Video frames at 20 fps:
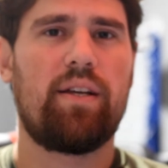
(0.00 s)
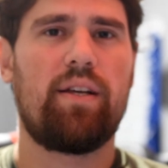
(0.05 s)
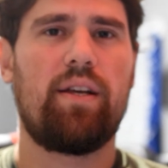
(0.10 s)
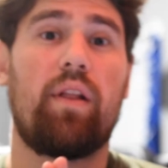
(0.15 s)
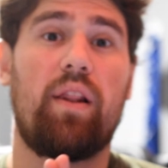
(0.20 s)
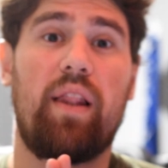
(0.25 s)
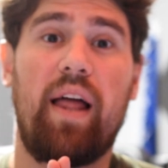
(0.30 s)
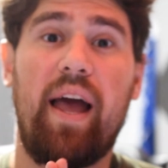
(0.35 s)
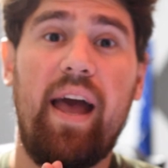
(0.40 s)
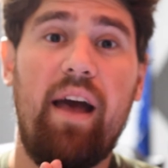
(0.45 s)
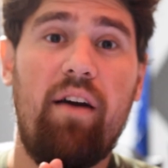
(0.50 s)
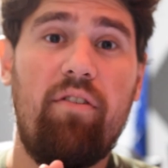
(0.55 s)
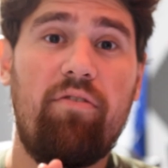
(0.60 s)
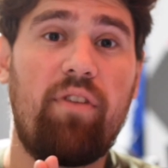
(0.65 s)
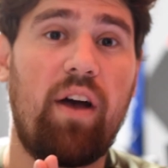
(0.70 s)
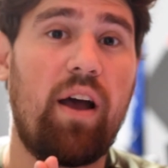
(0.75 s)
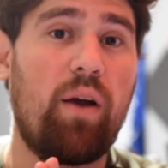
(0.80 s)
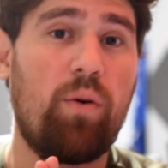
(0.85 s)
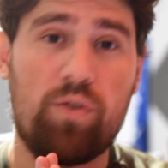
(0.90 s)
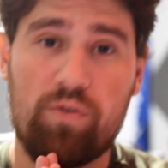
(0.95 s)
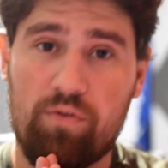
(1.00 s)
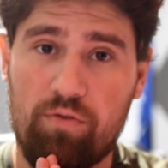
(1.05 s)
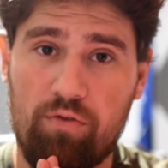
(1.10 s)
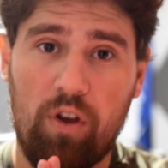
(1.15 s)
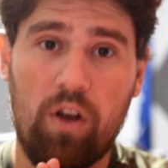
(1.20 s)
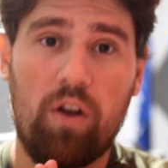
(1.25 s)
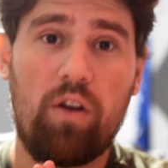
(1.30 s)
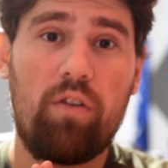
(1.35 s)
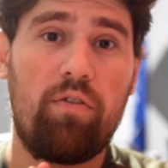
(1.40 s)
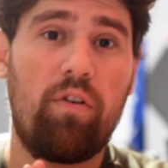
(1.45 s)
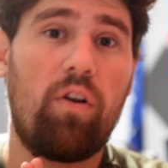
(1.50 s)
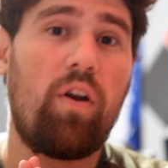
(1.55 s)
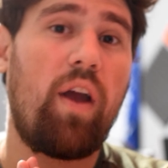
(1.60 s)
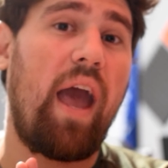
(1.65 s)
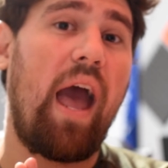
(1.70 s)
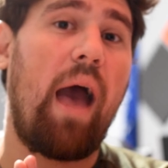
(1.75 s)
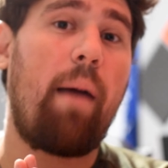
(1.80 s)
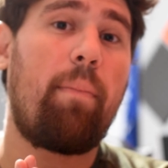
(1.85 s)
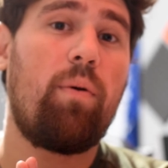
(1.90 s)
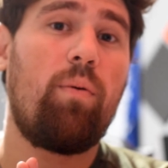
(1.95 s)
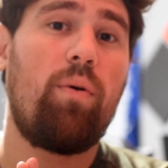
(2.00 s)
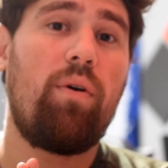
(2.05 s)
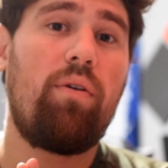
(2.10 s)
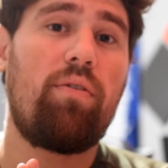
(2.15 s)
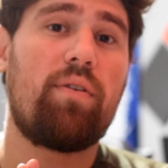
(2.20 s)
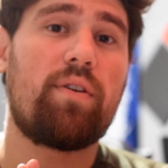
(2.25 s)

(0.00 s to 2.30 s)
The Lav I was very, very happy with,